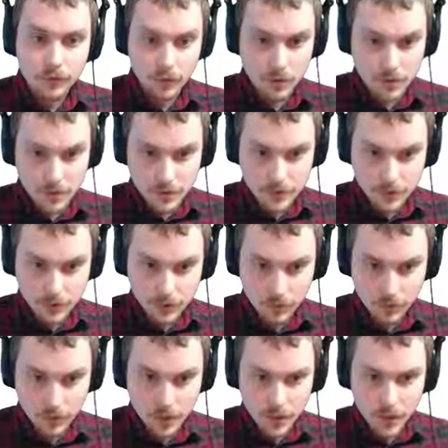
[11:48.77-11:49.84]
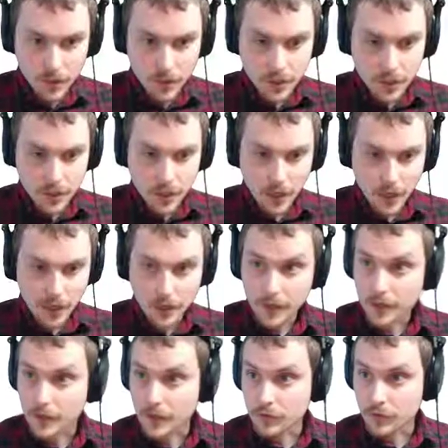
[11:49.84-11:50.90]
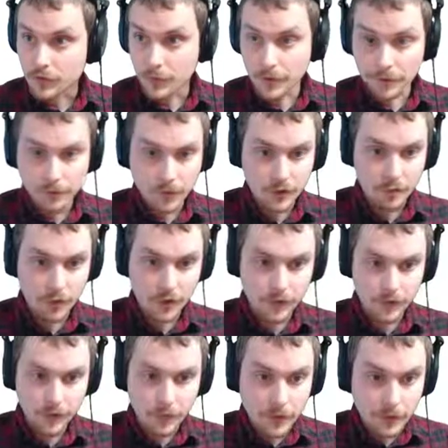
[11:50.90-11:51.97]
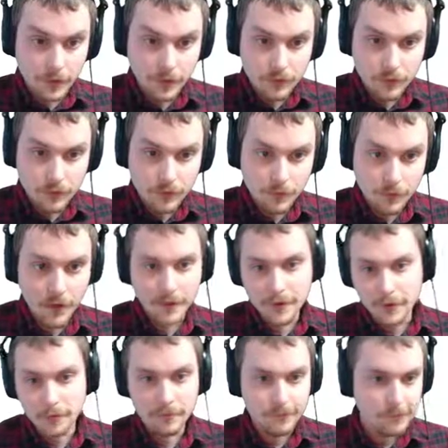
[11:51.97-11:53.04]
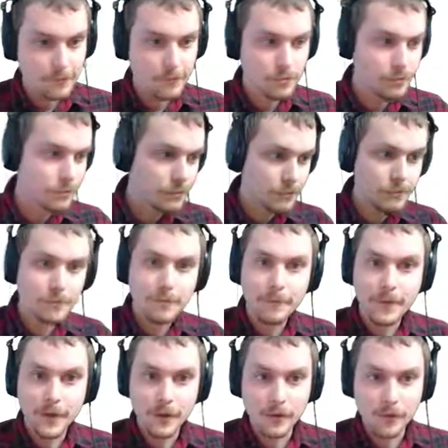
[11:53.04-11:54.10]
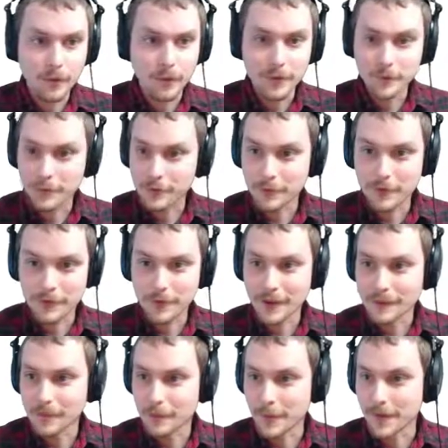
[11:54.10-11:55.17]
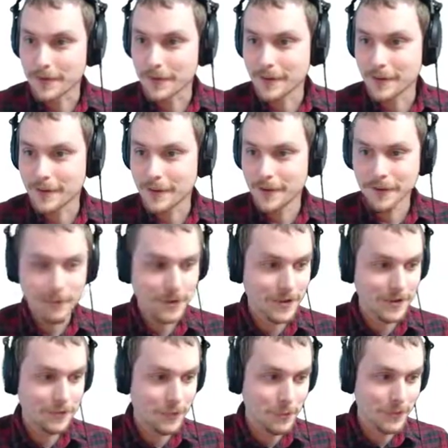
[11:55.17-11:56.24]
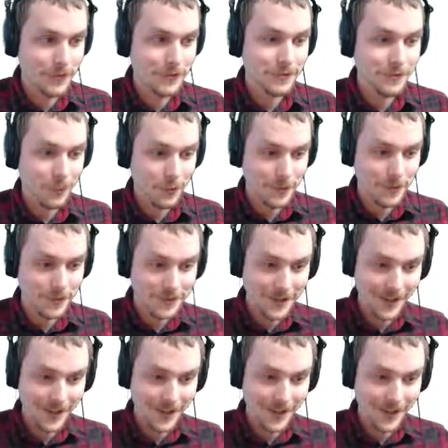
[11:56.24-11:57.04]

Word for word: What I'm going to do, uh, and I can actually explain some of this. Well, it's been a little bit. When was, when was the last commit? Uh, it's been a few months, four months.